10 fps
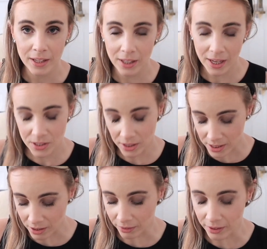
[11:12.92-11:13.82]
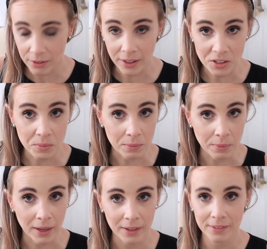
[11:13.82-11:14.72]
As you can tell, I don't like to be in
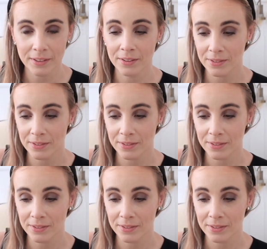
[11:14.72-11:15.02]
pain.